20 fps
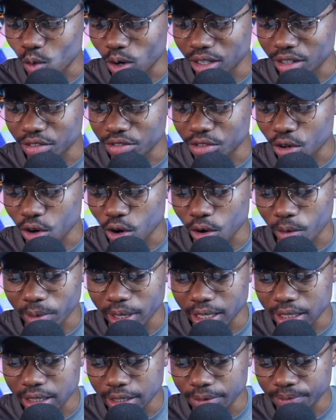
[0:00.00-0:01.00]
wonderful
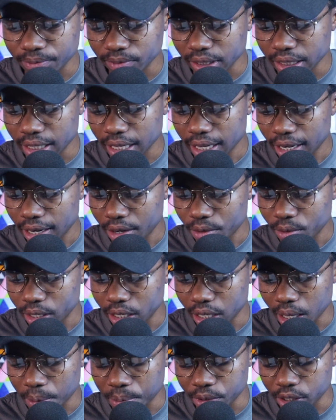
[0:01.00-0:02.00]
comment.
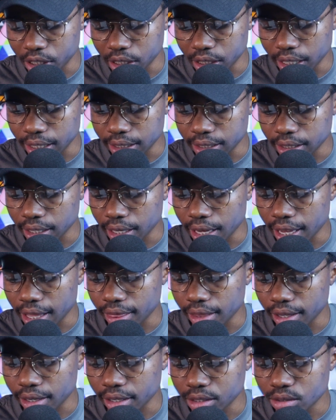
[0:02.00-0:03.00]
Really appreciate it.
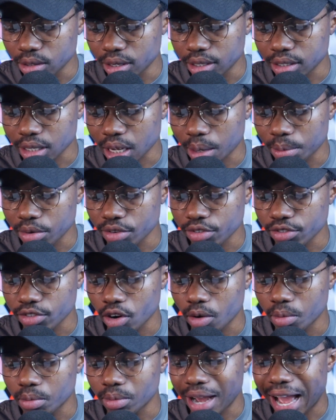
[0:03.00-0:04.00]
And then this one is coming
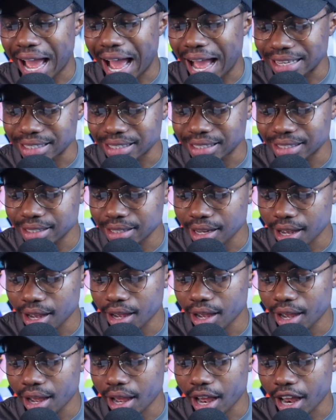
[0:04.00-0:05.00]
from
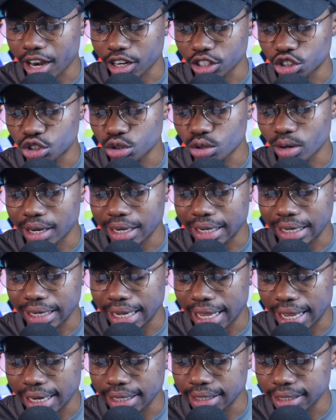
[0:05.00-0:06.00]
Ansa Ajua
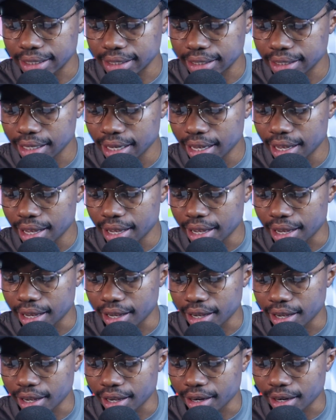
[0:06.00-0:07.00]
Gladys.
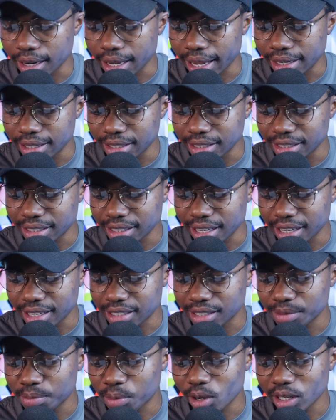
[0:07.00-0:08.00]
Gladys
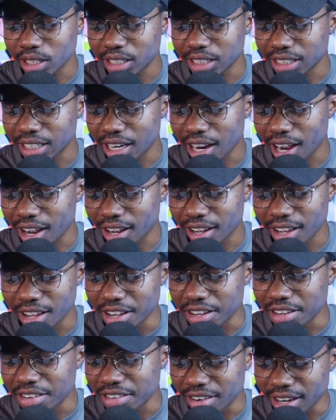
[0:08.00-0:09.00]
says, polish gun,
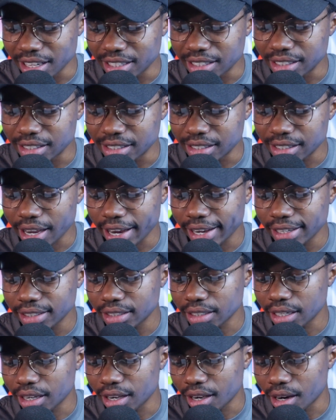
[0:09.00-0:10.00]
great
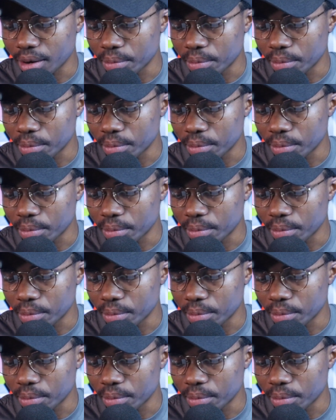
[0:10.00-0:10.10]
insight,